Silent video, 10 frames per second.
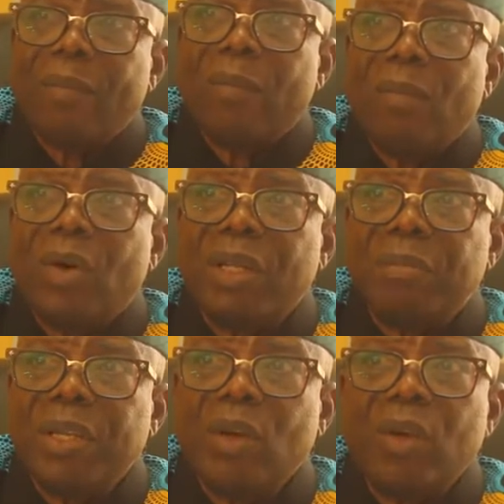But the
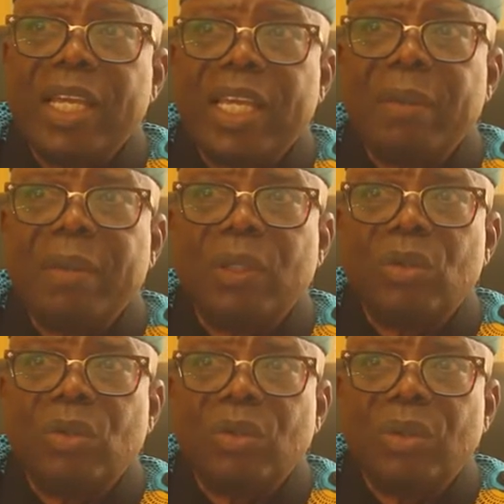bill only came
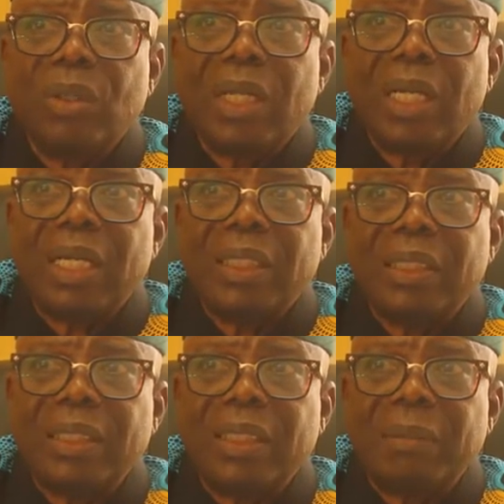into
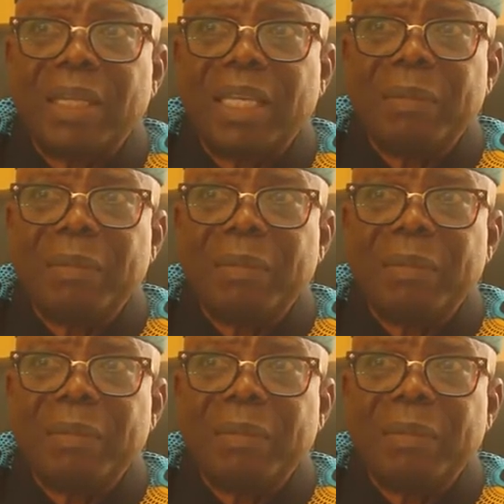existence,